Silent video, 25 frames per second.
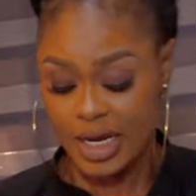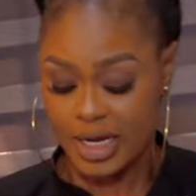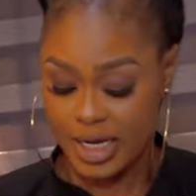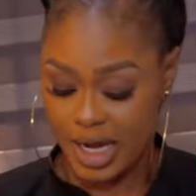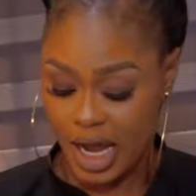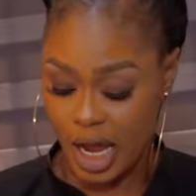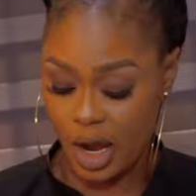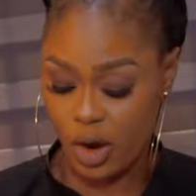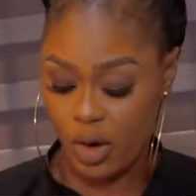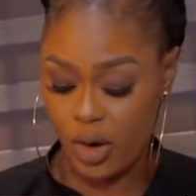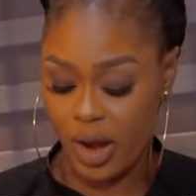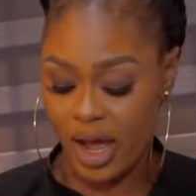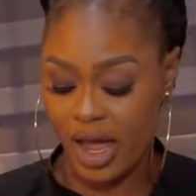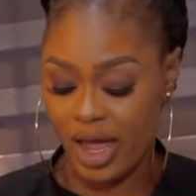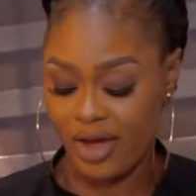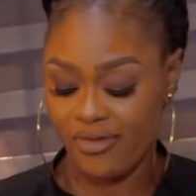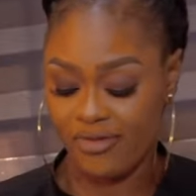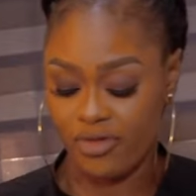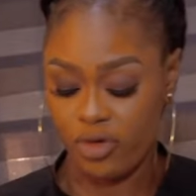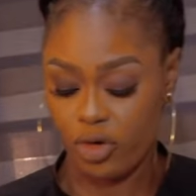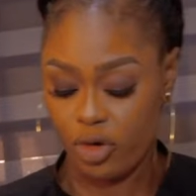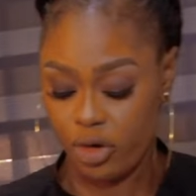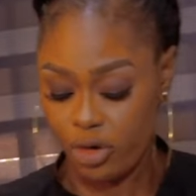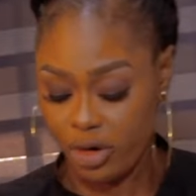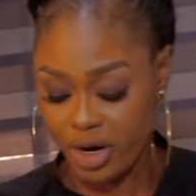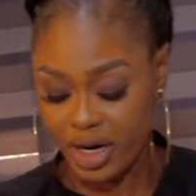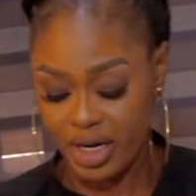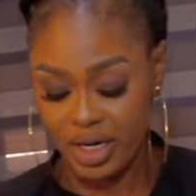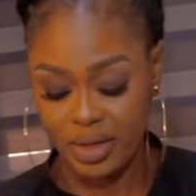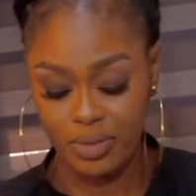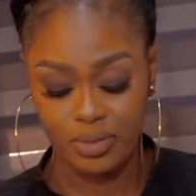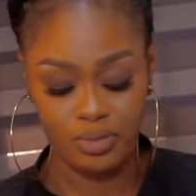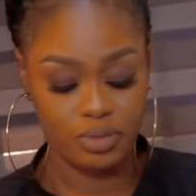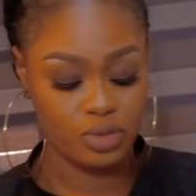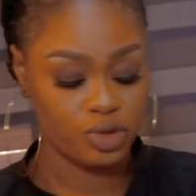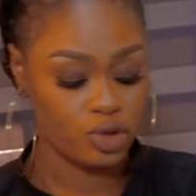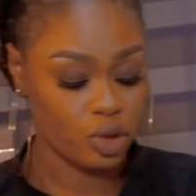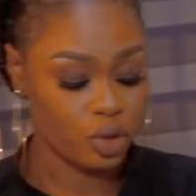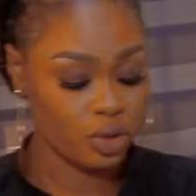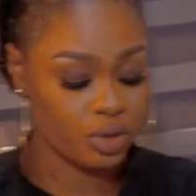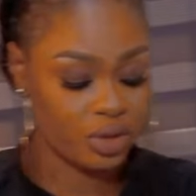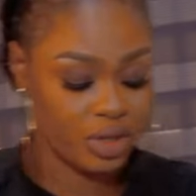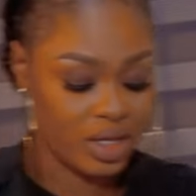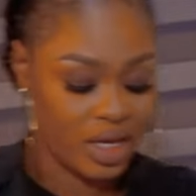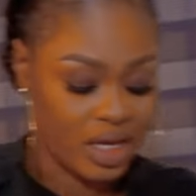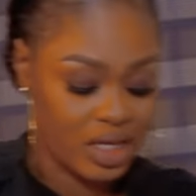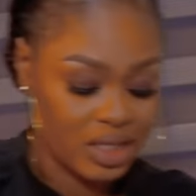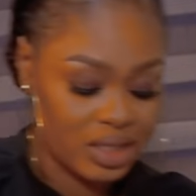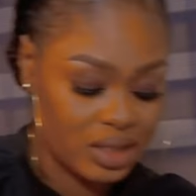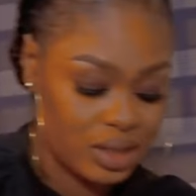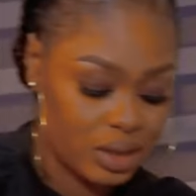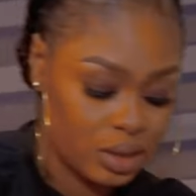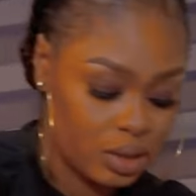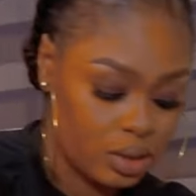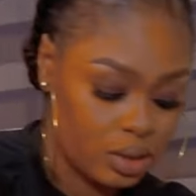Now, I've already done that